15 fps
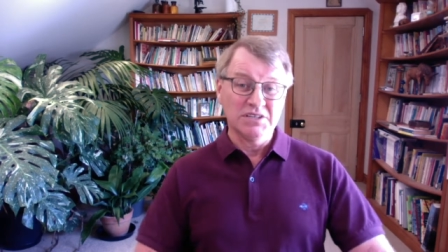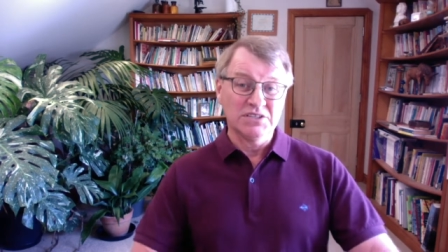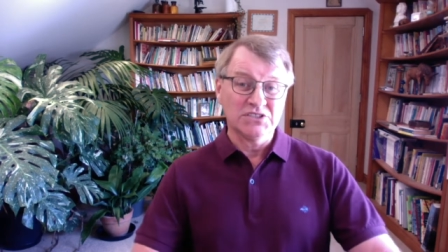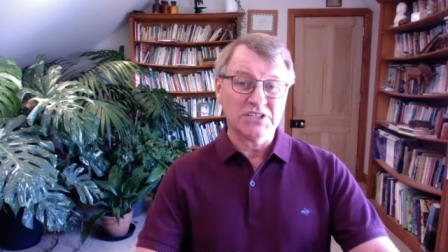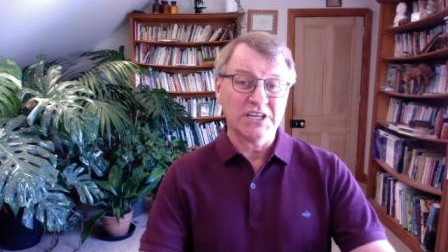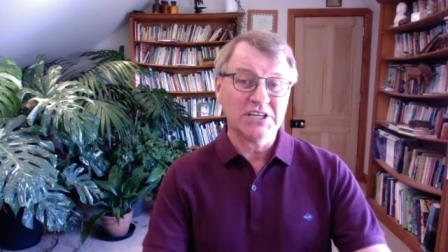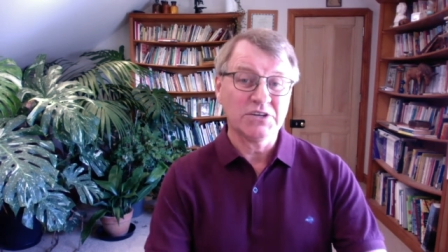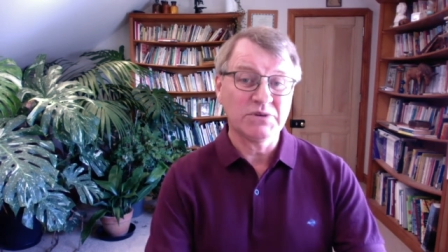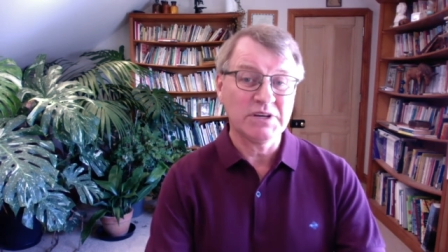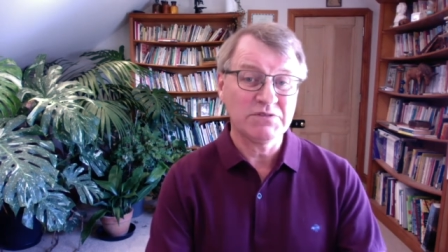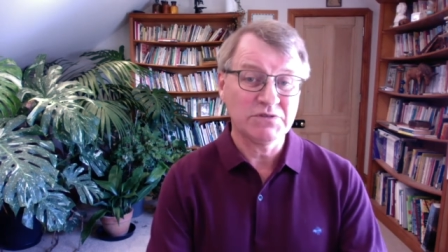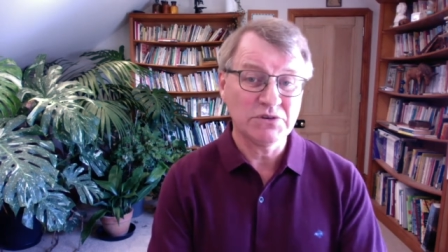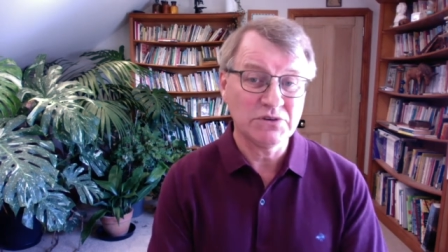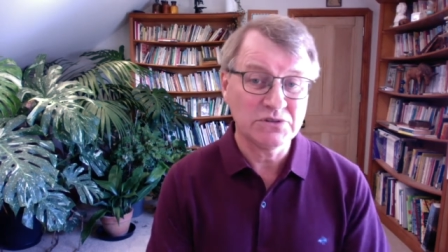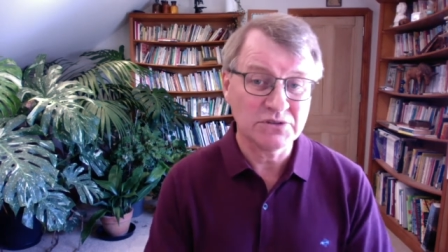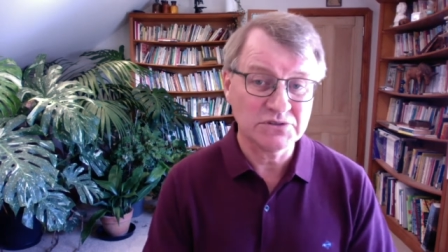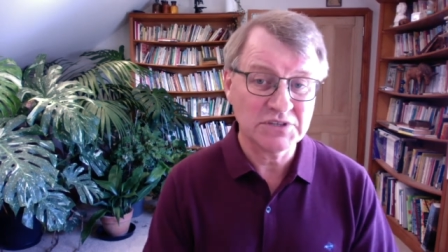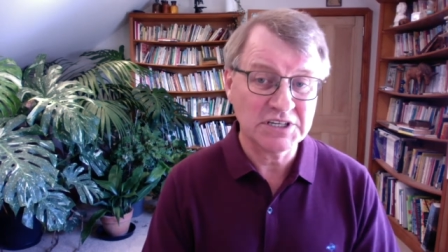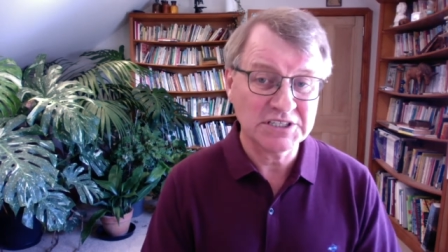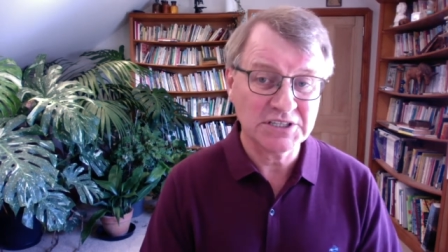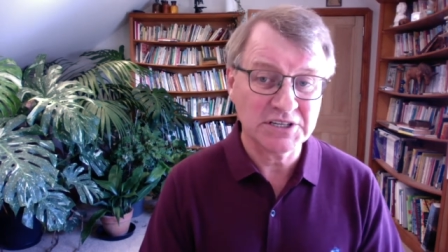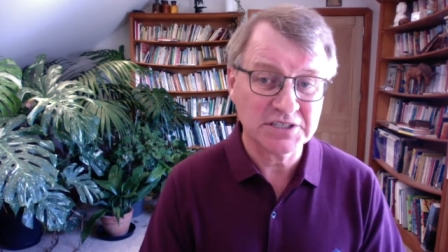takeaway food or
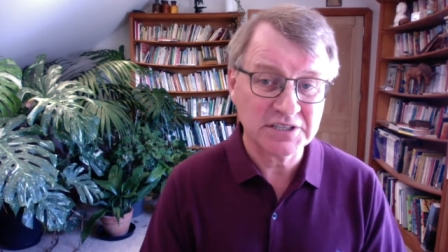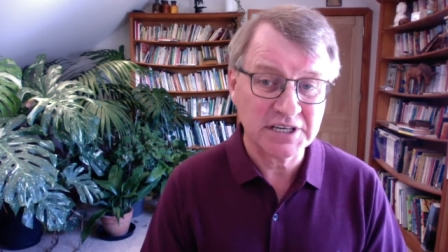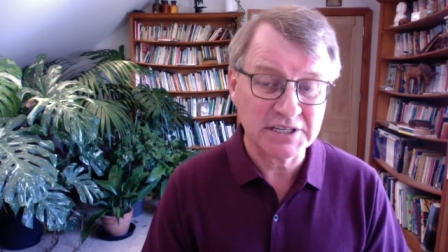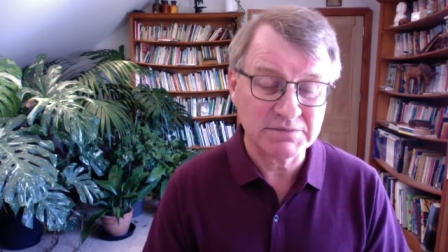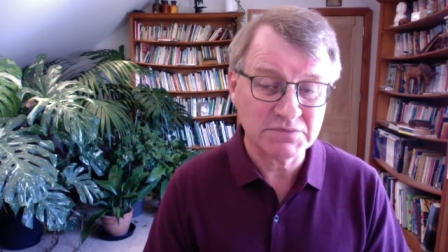things like that.